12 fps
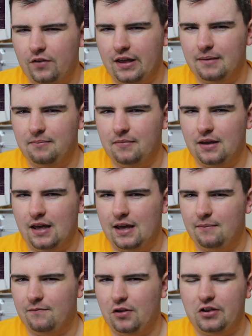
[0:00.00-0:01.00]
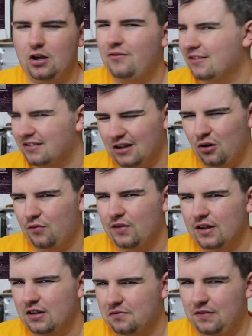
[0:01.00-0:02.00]
them. Philadelphia itself
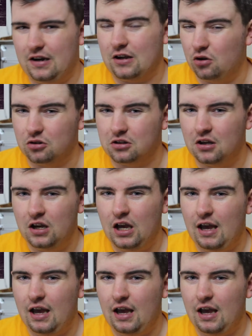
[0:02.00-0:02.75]
is very good